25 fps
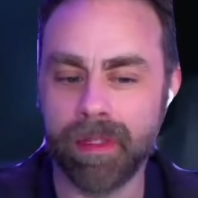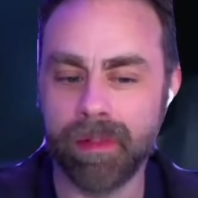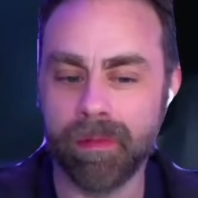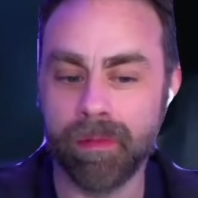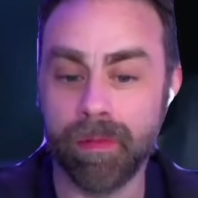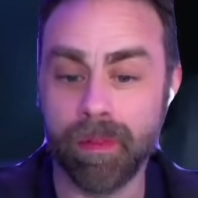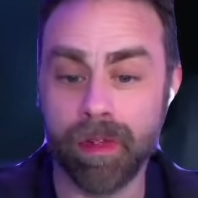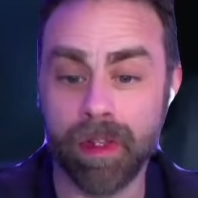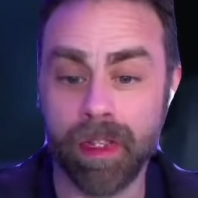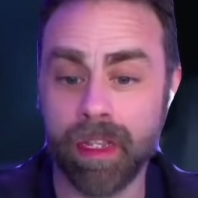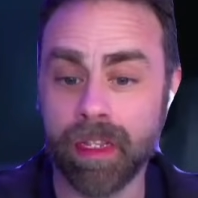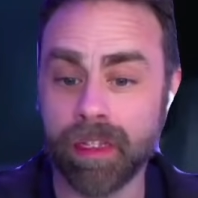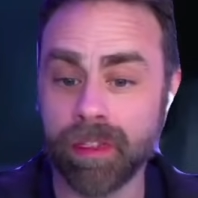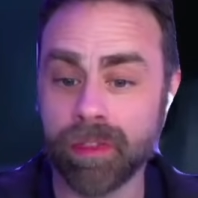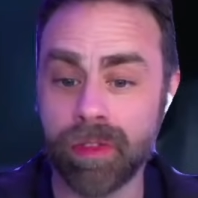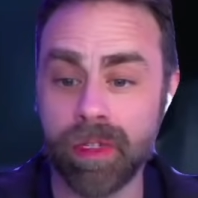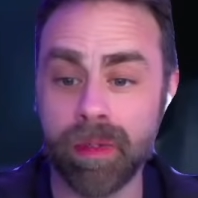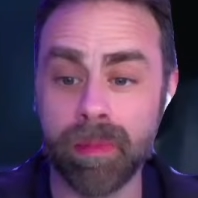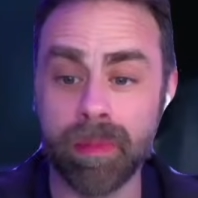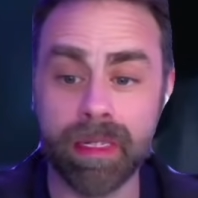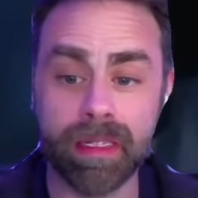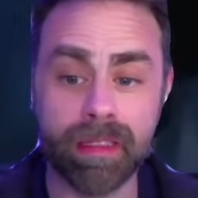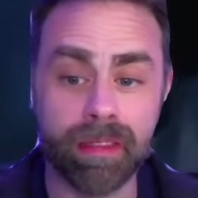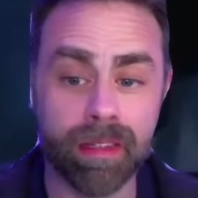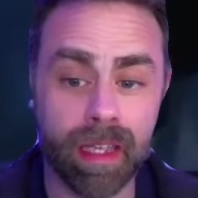
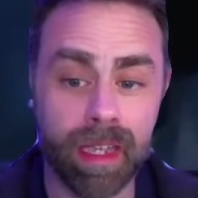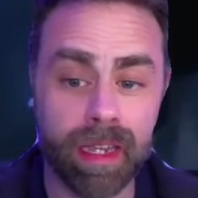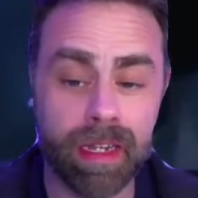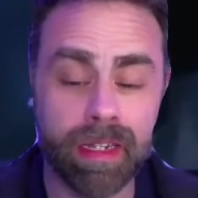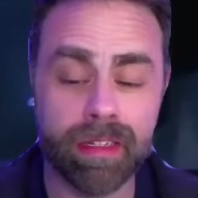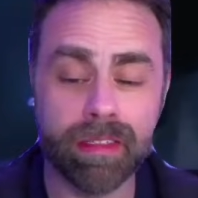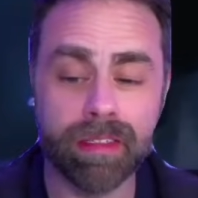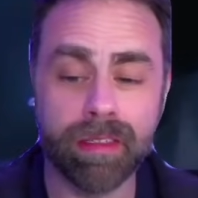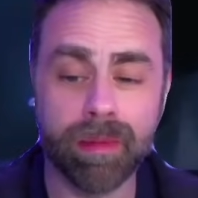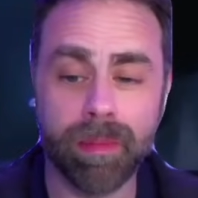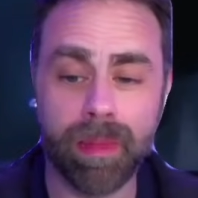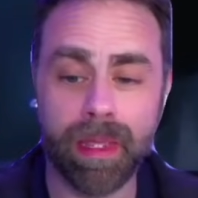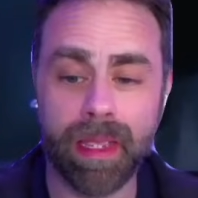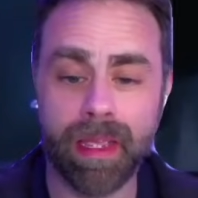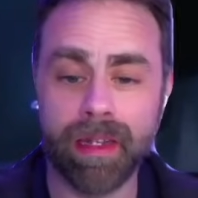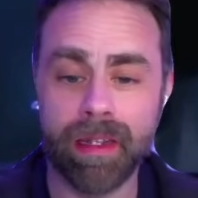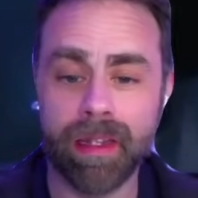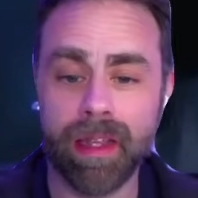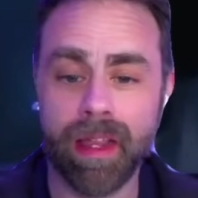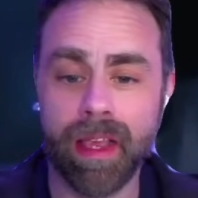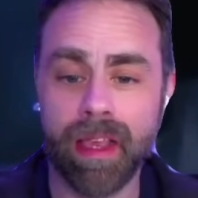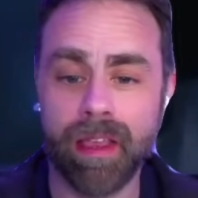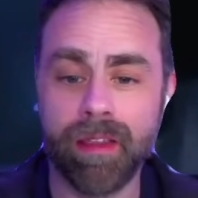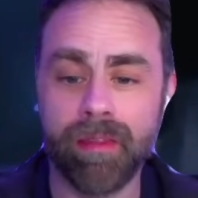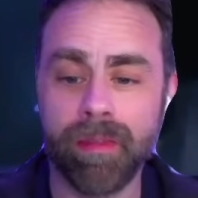extremely tight as a band
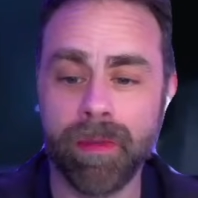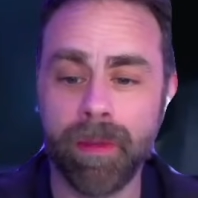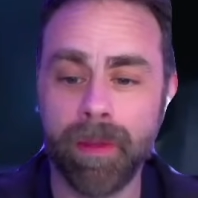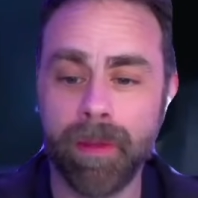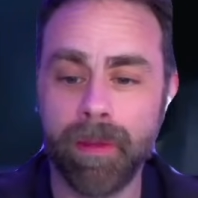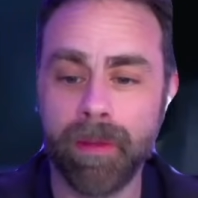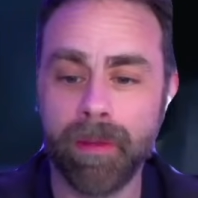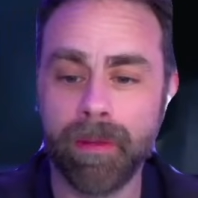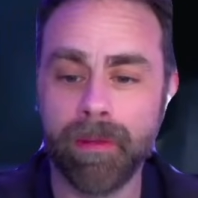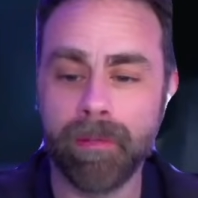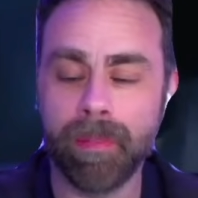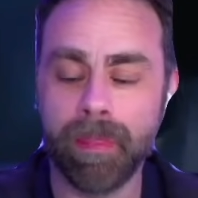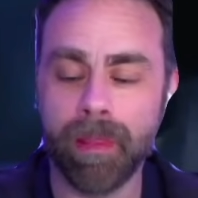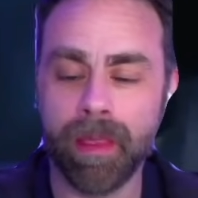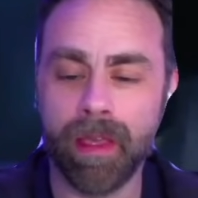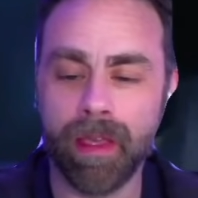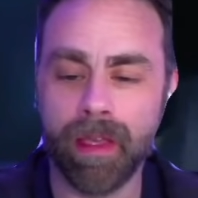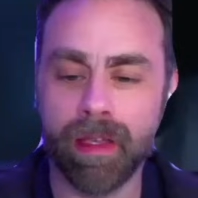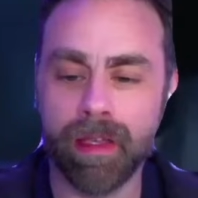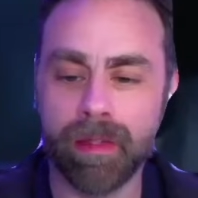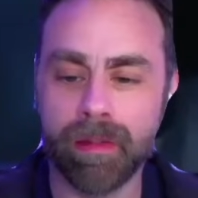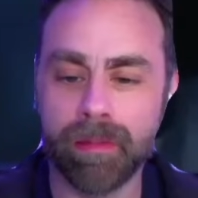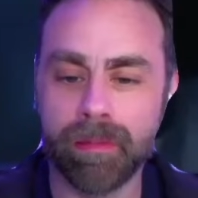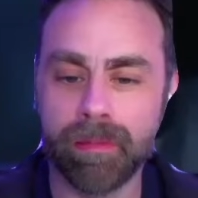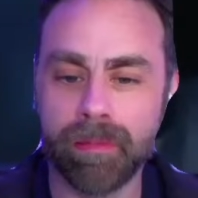live.
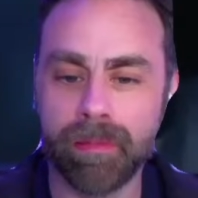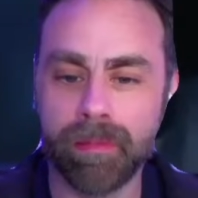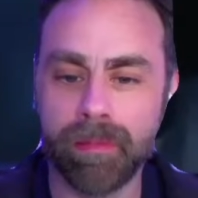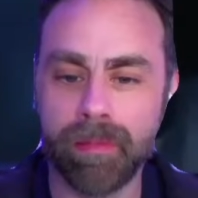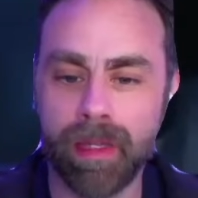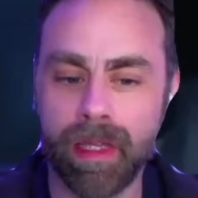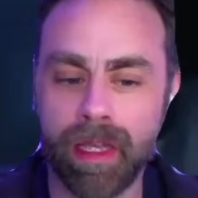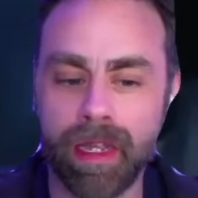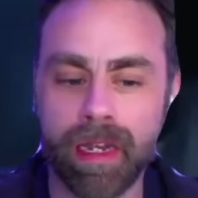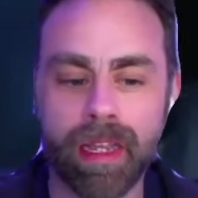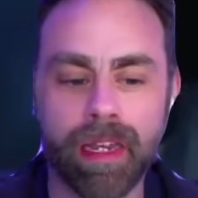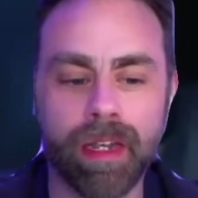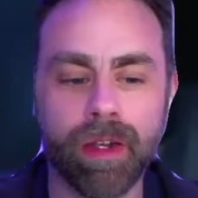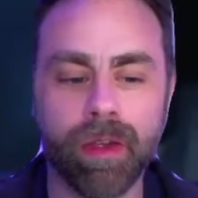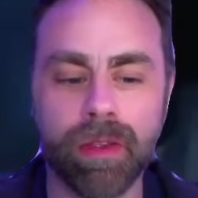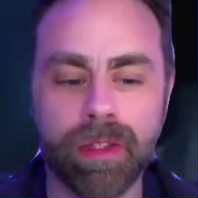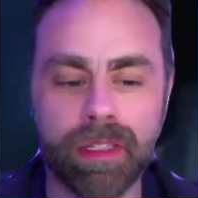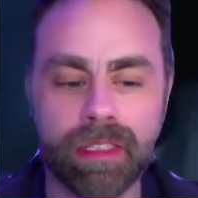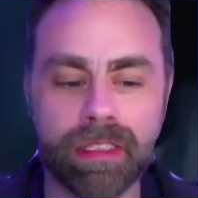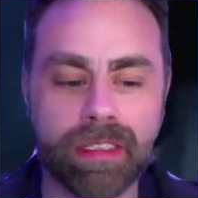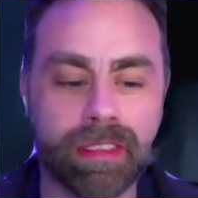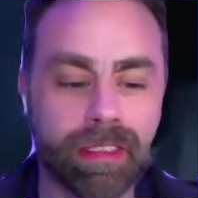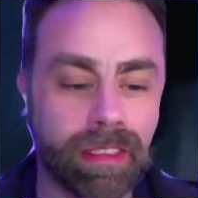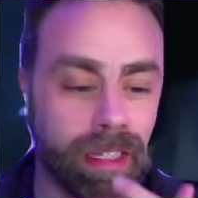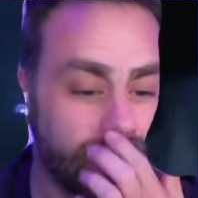And I know
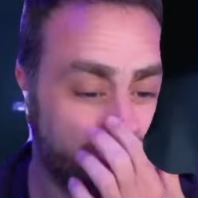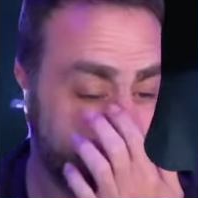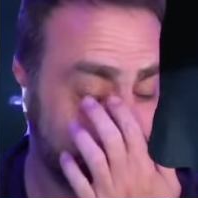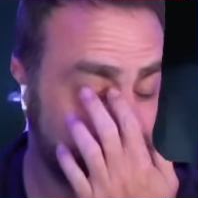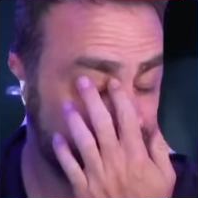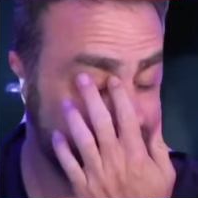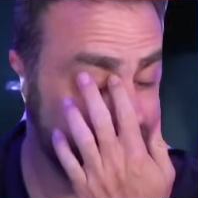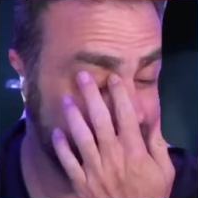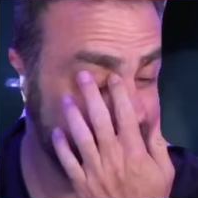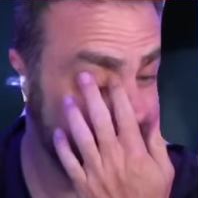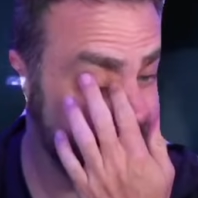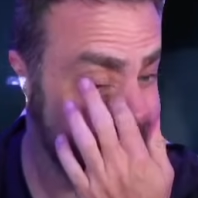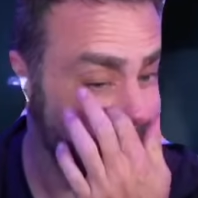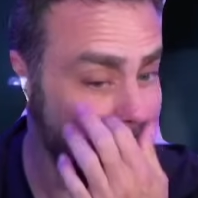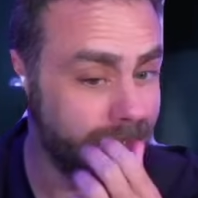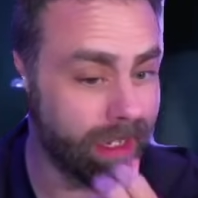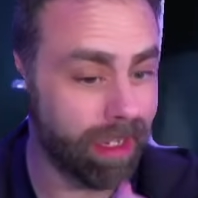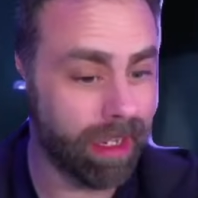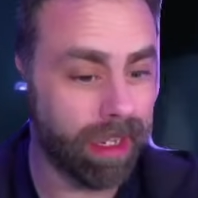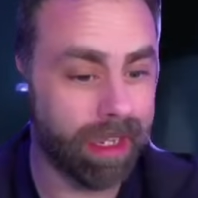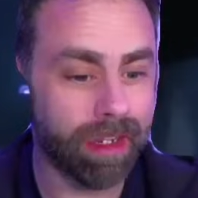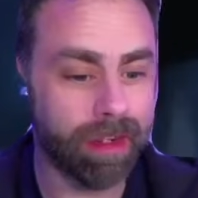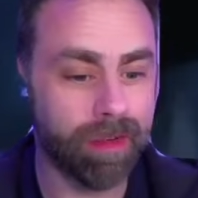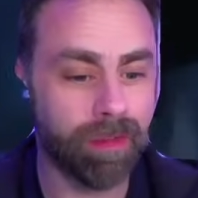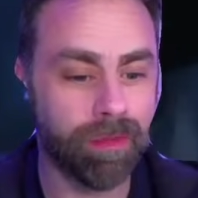this is obviously a
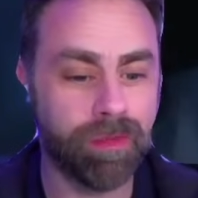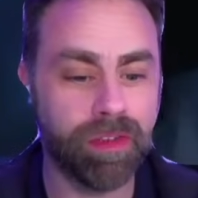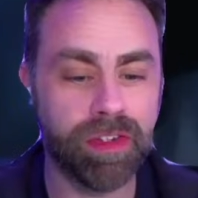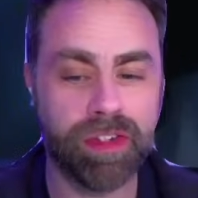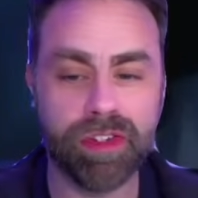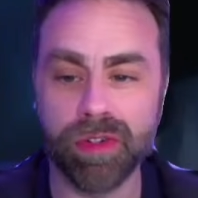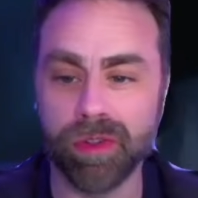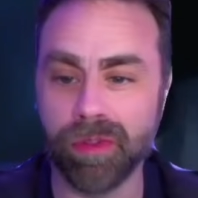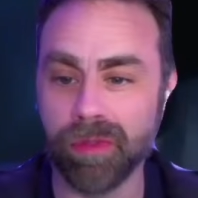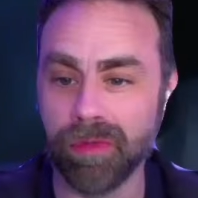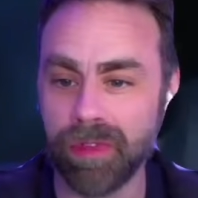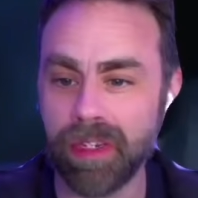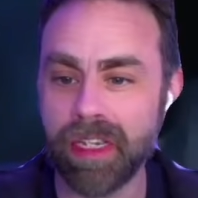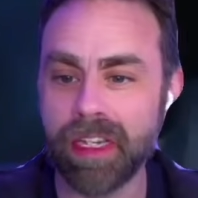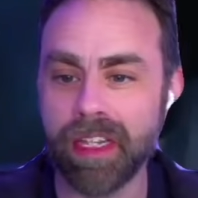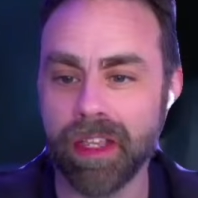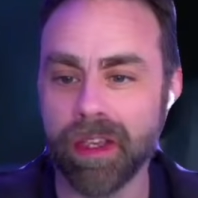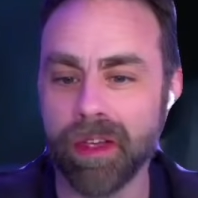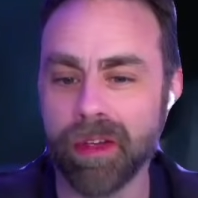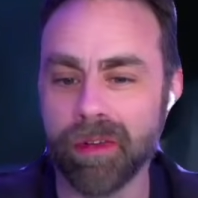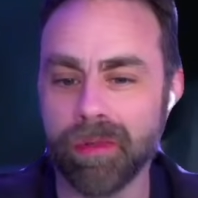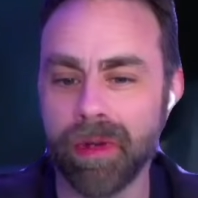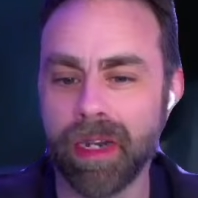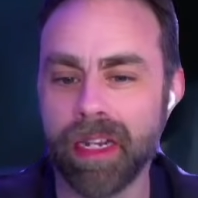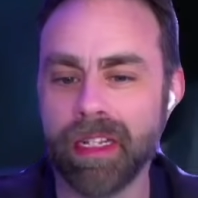official video,
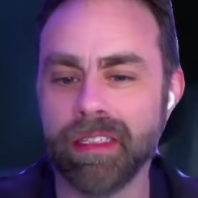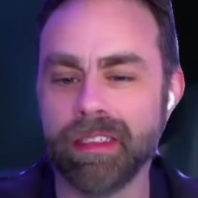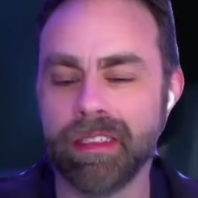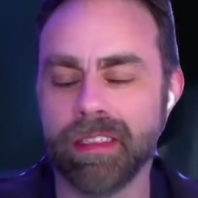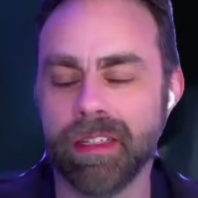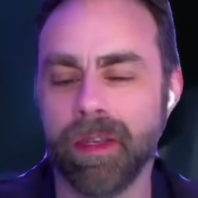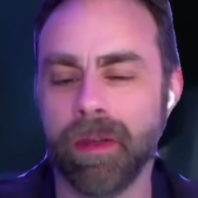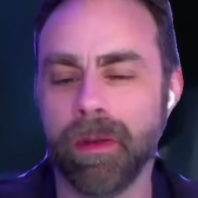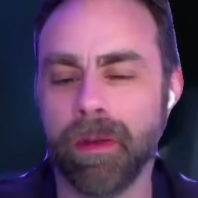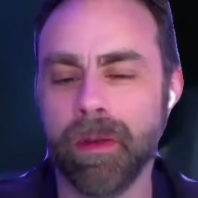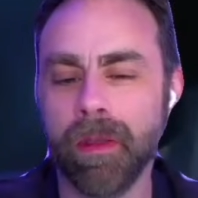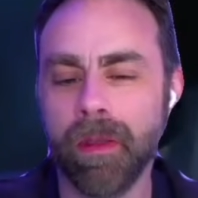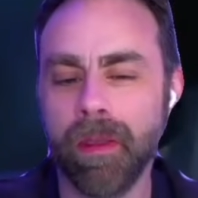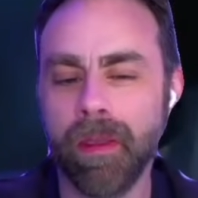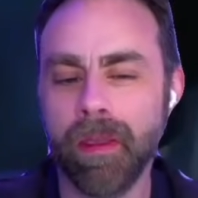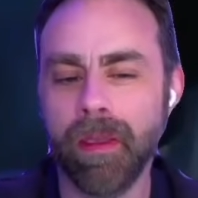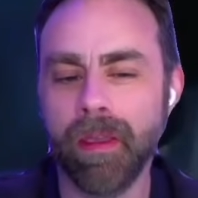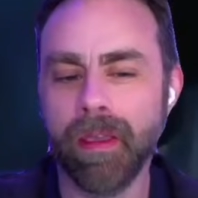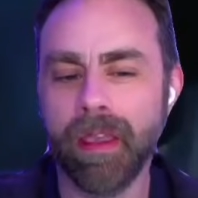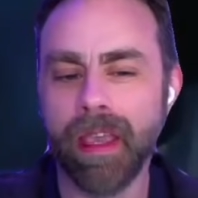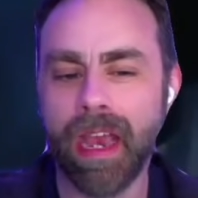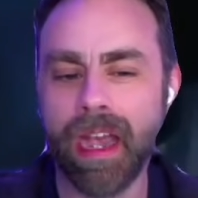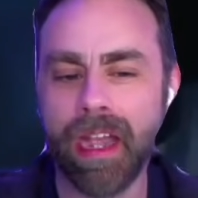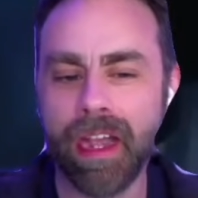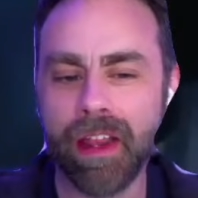right? So
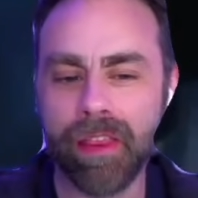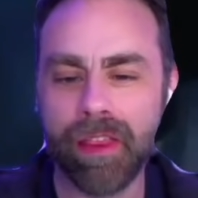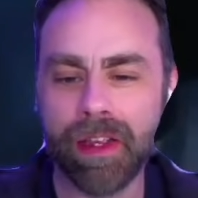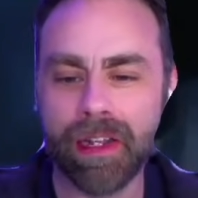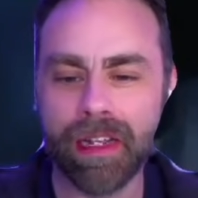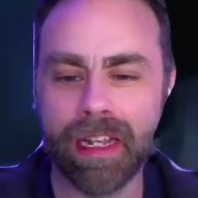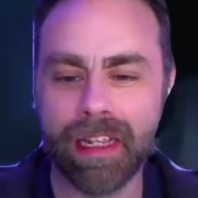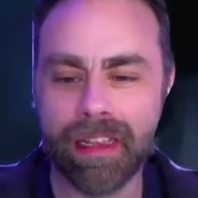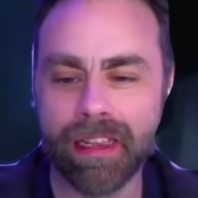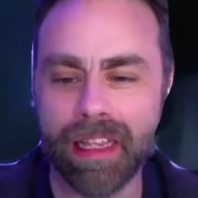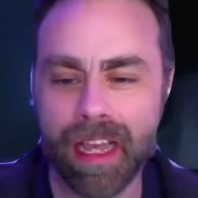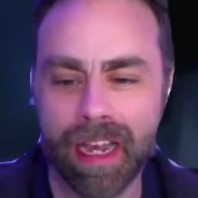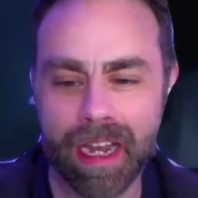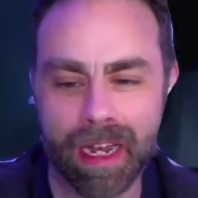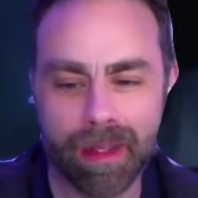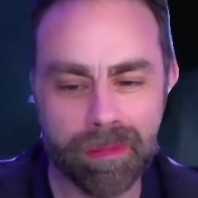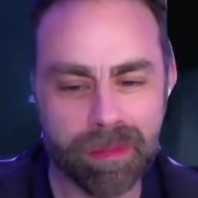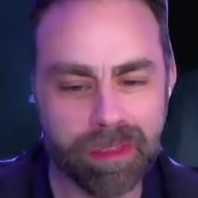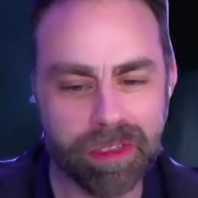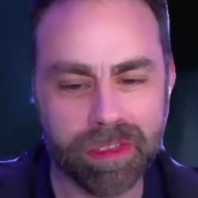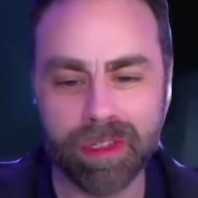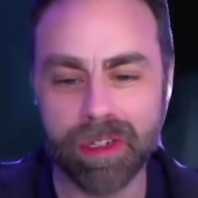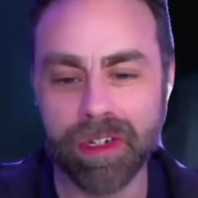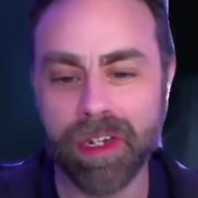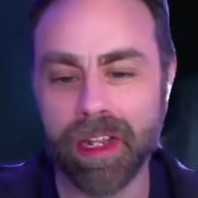anything like that,
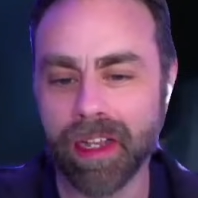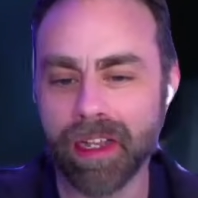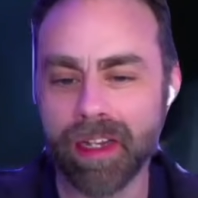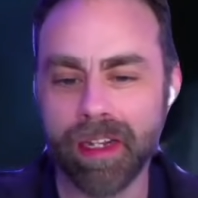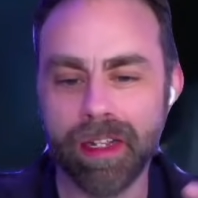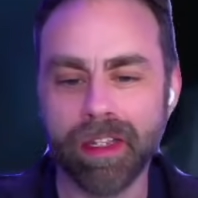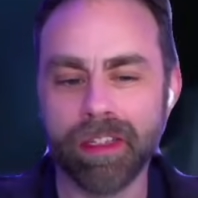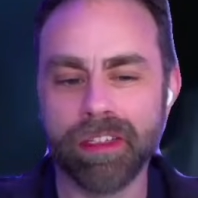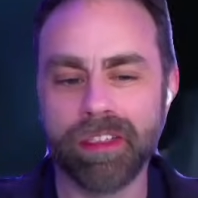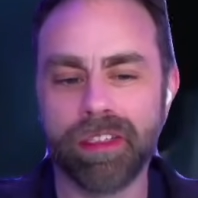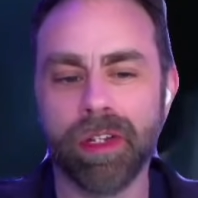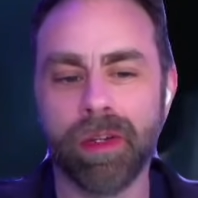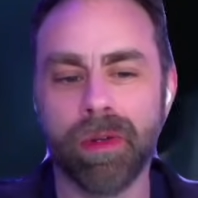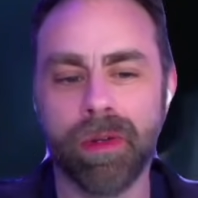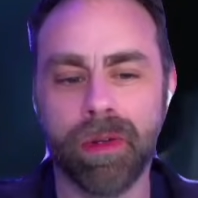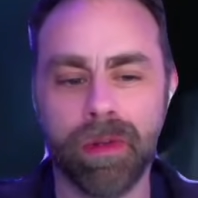they're not going to show